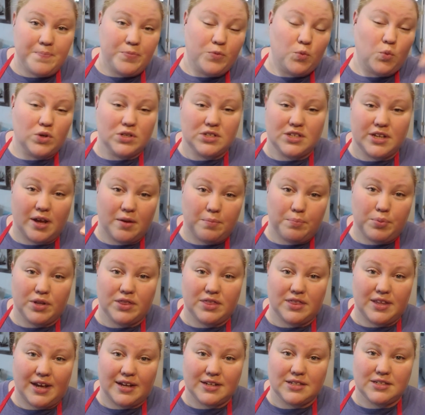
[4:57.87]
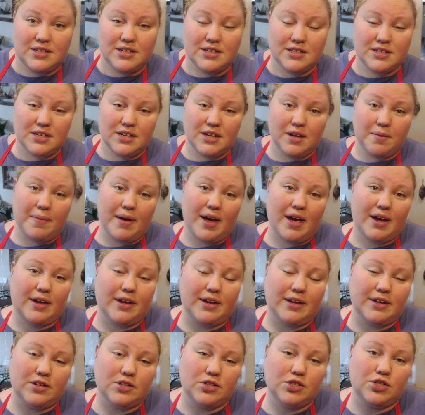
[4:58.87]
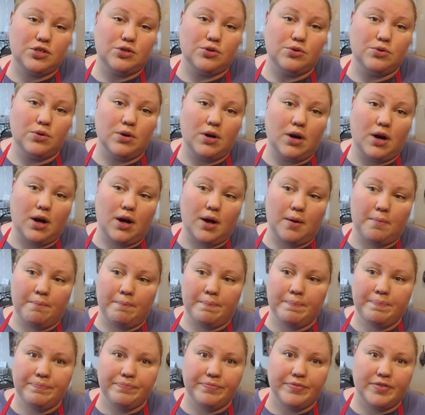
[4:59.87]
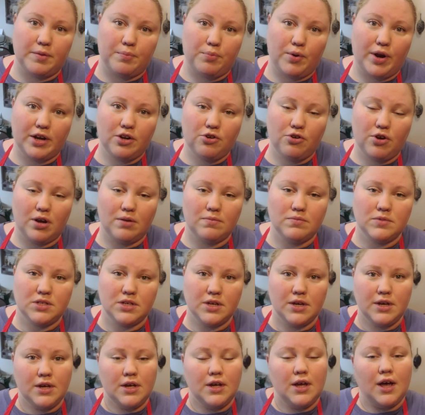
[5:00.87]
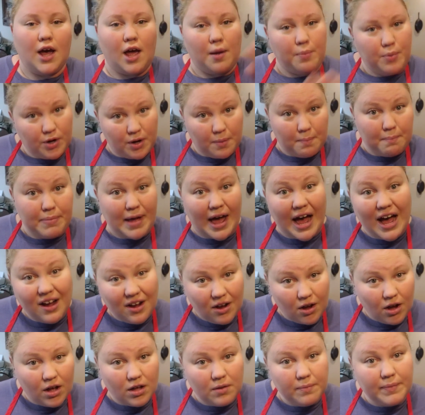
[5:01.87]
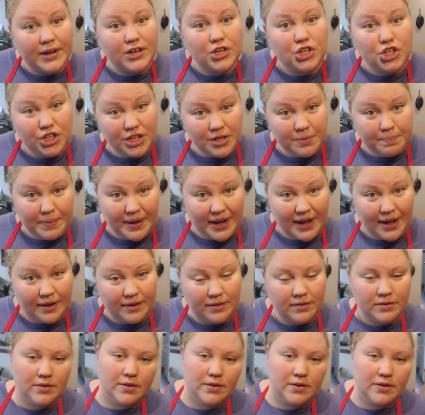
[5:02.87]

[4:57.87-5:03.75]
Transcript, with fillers: Once I put that seasoning back into um, the breadcrumbs, I put it back on my sheet pan